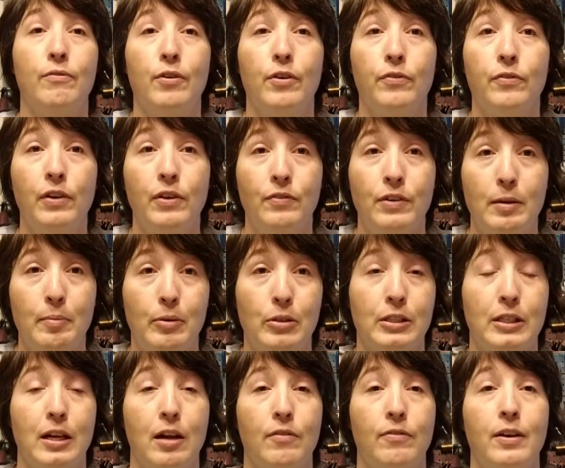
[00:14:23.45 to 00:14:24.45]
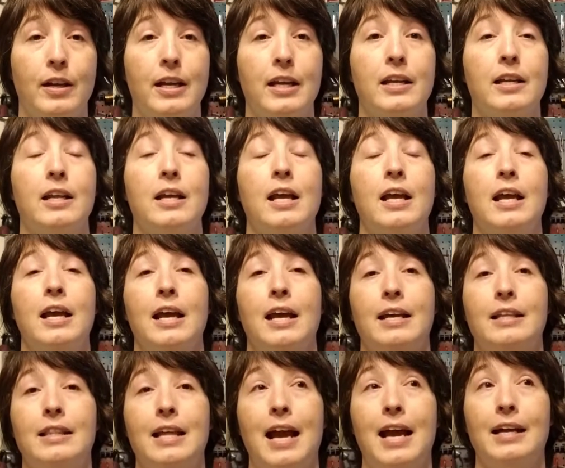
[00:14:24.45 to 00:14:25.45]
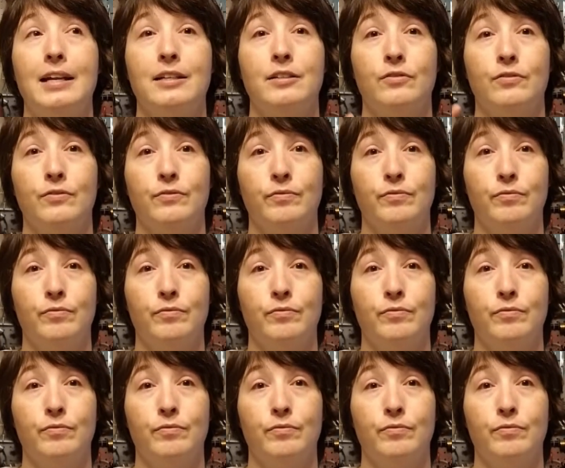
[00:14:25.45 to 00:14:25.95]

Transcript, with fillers: for 50% off again. And that is